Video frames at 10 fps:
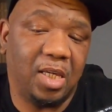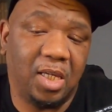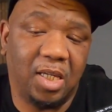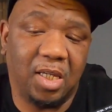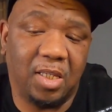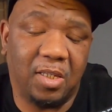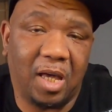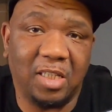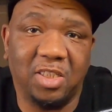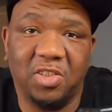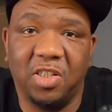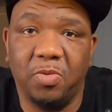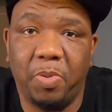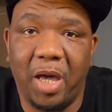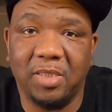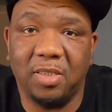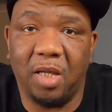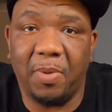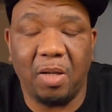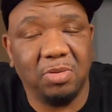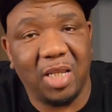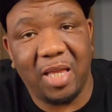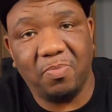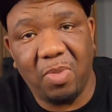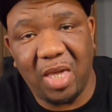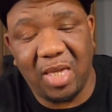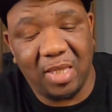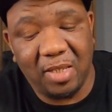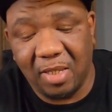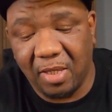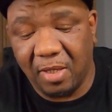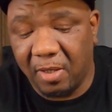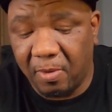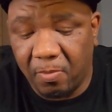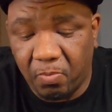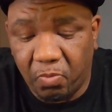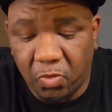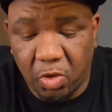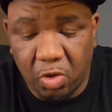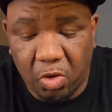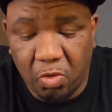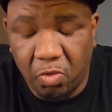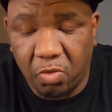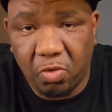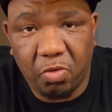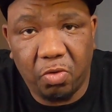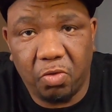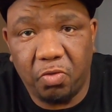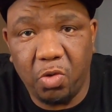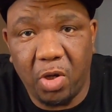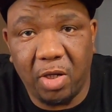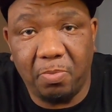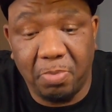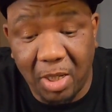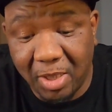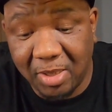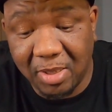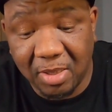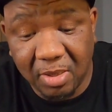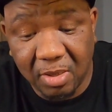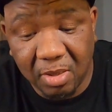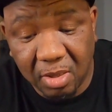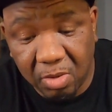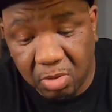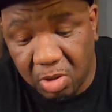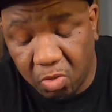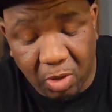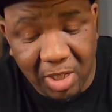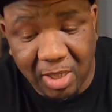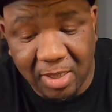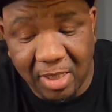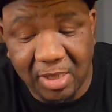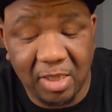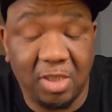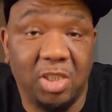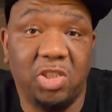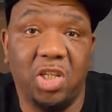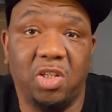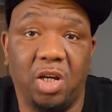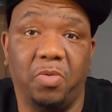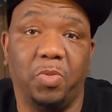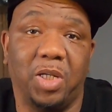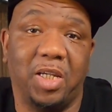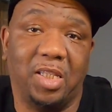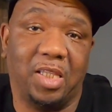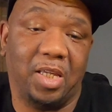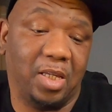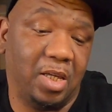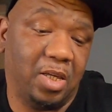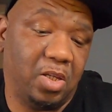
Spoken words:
And I just couldn't pass it up. I was like, man, you know, a few $100. It was in great condition. It just didn't come with anything.